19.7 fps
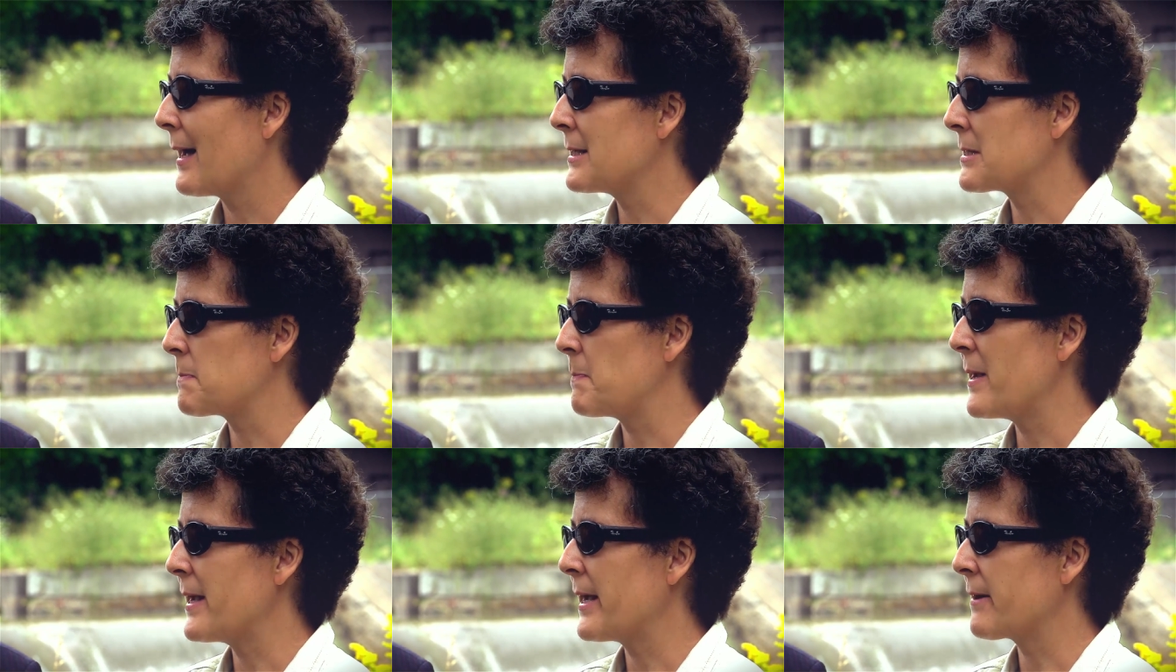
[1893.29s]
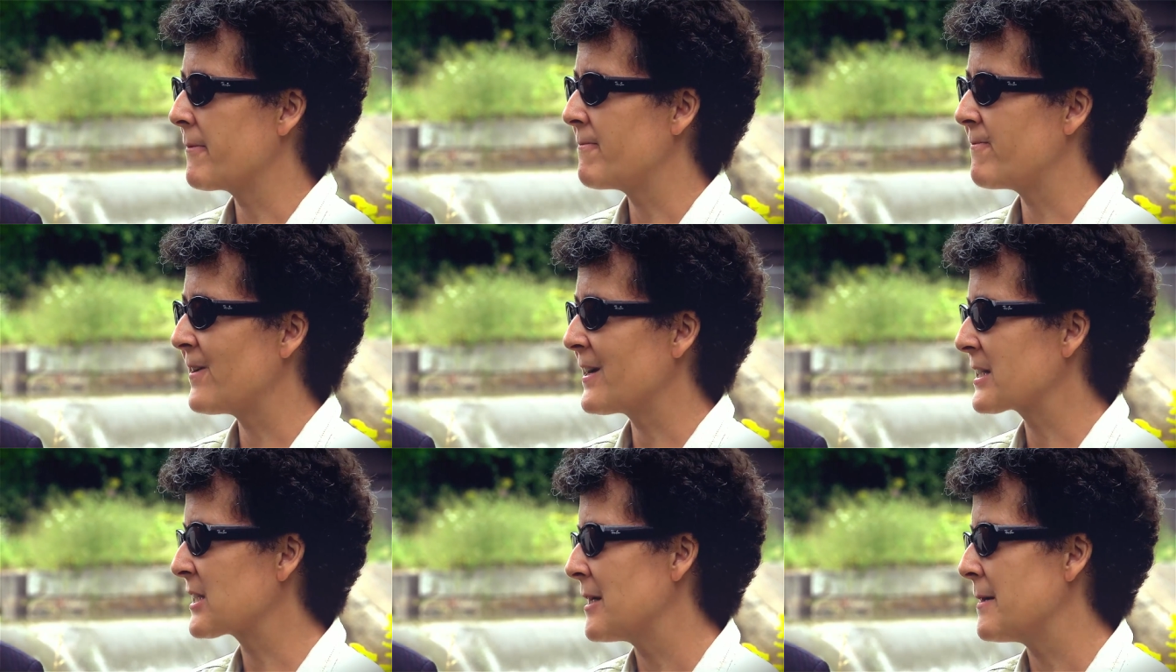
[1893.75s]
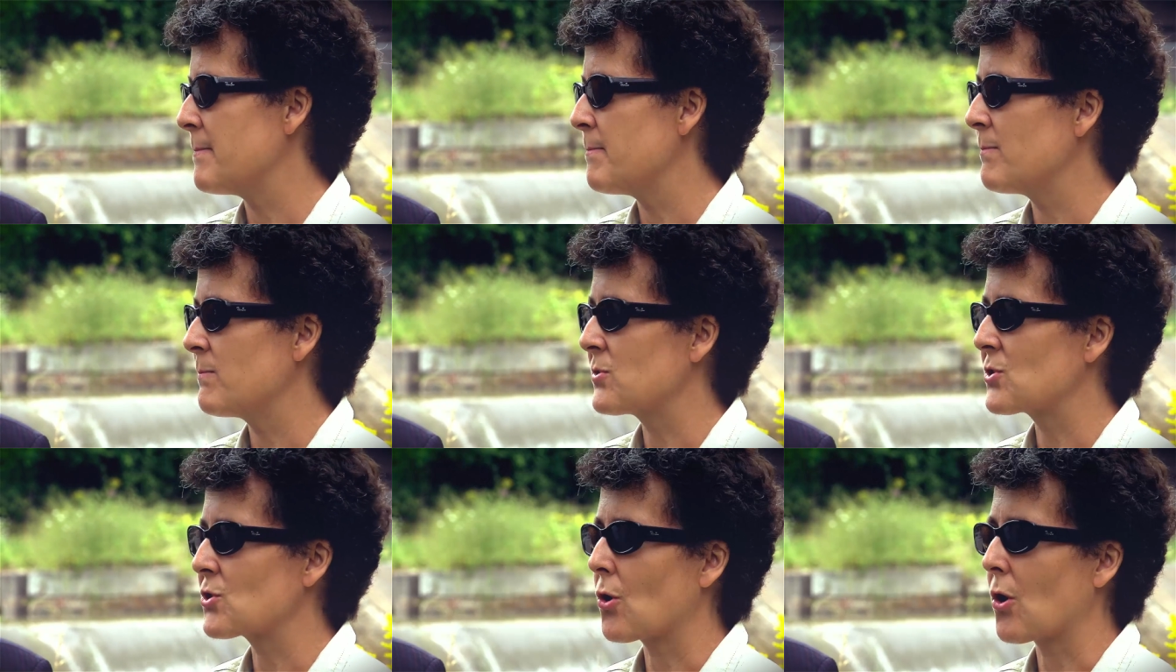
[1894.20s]
as being
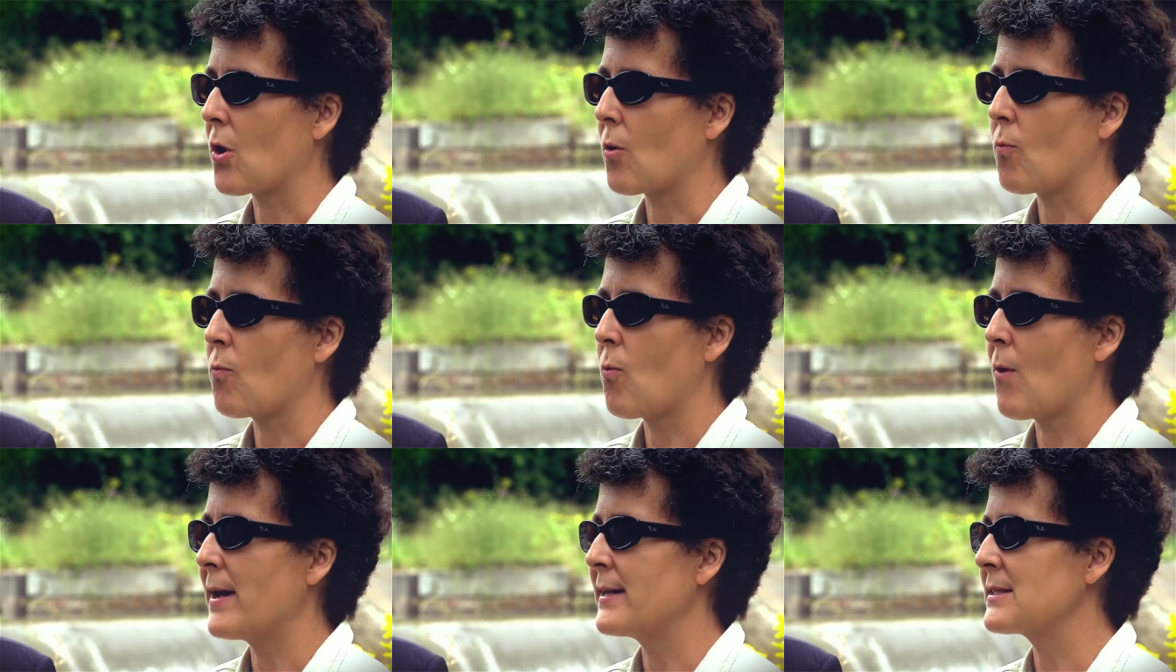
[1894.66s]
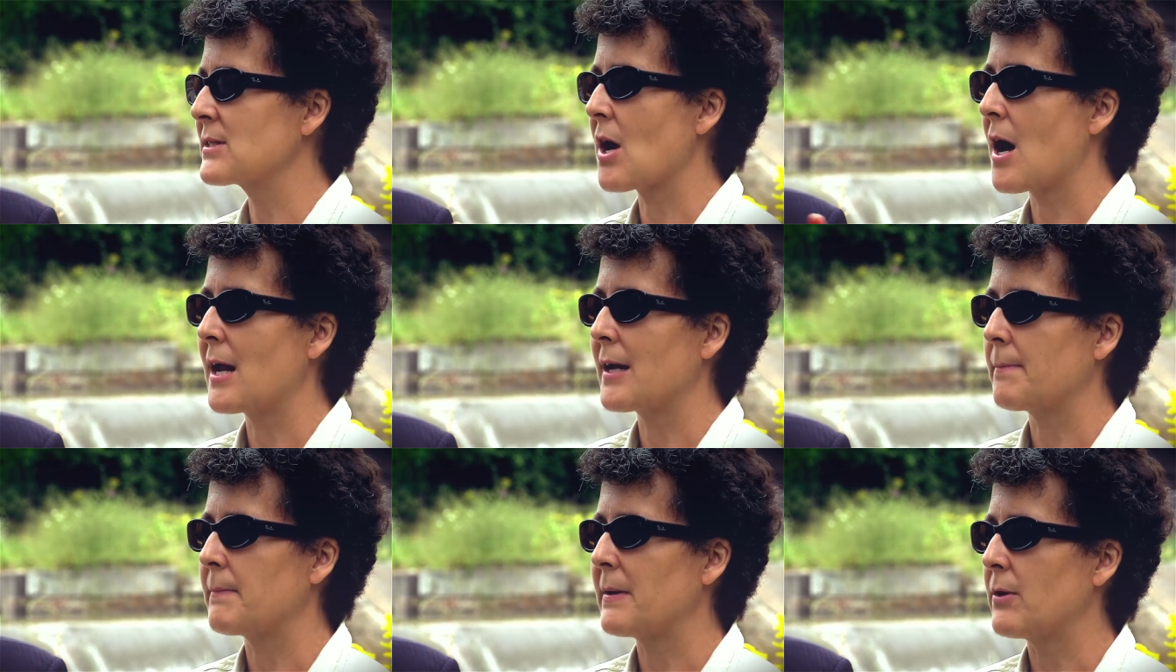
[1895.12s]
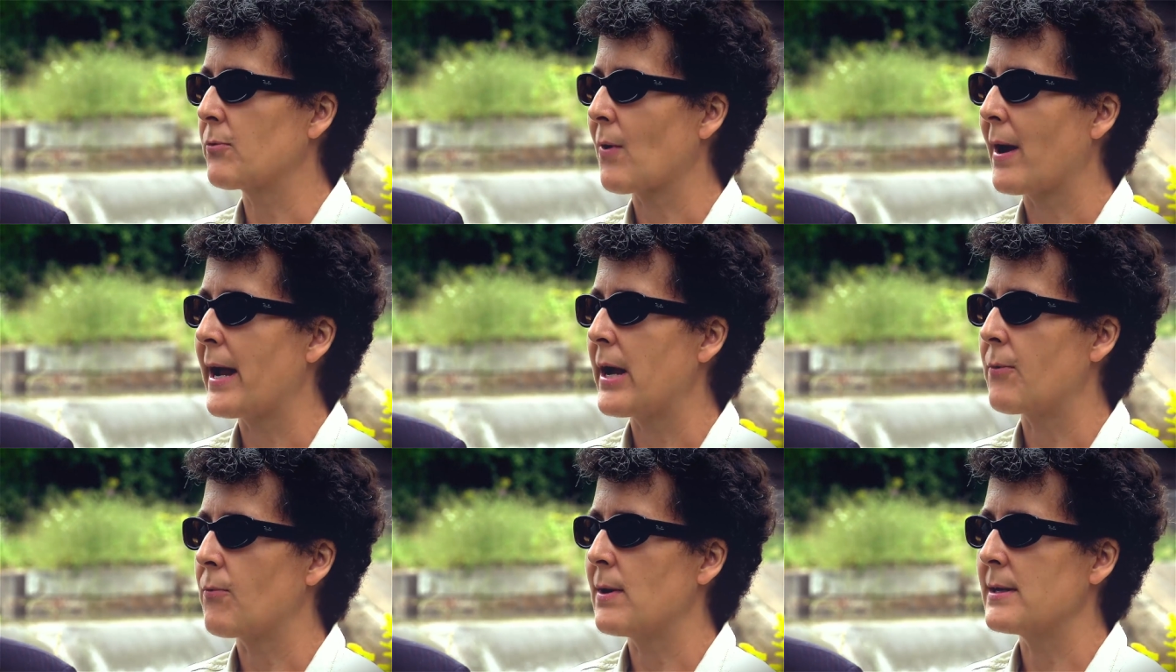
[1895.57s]
victims or one's got to be
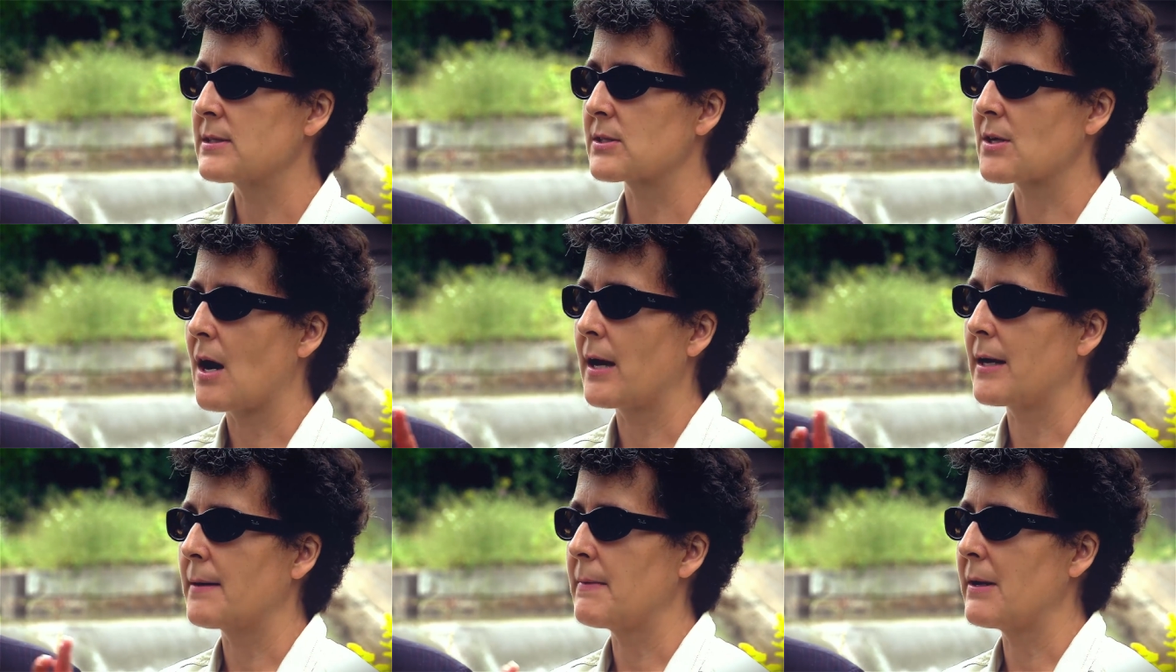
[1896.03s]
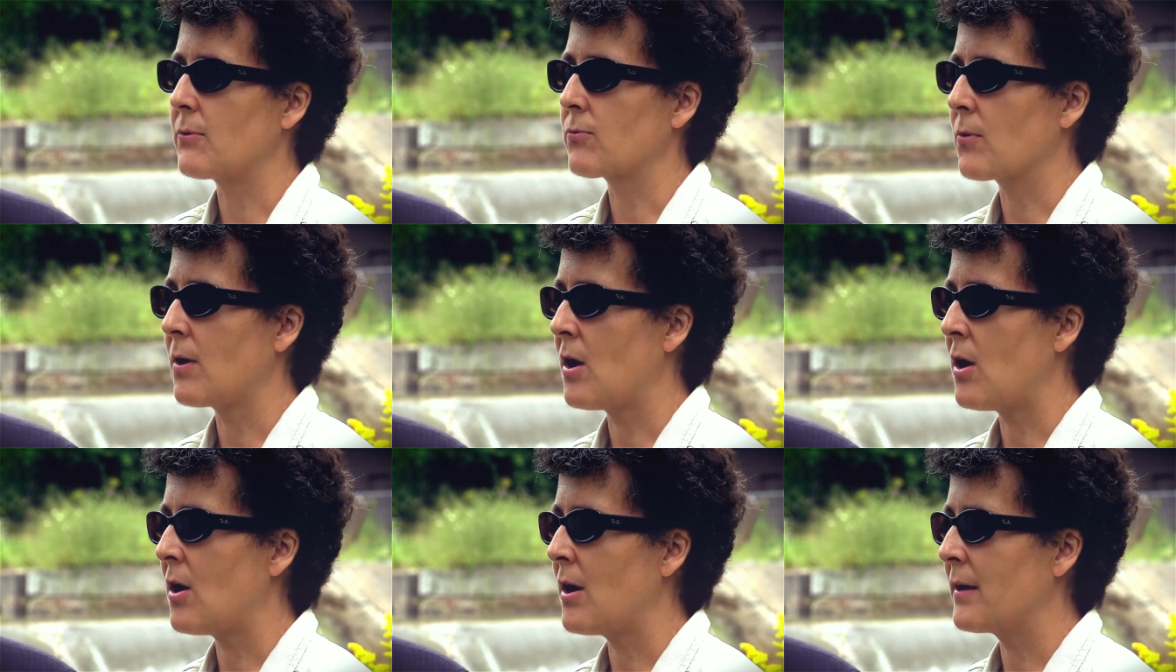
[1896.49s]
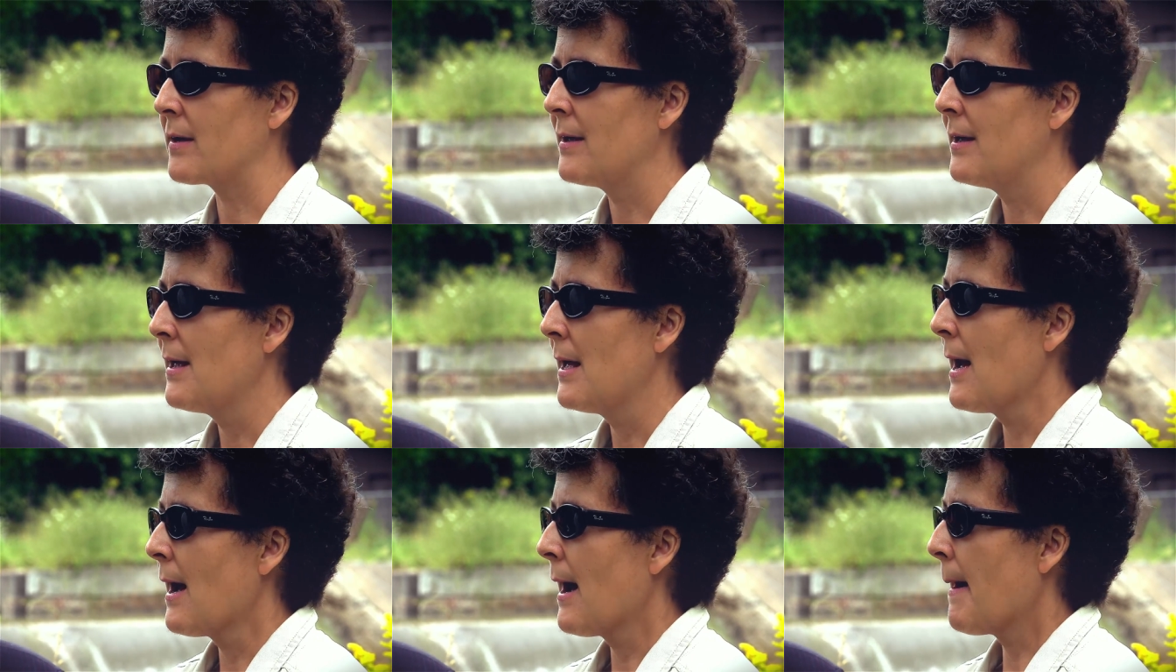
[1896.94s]
right, one's got to be wrong,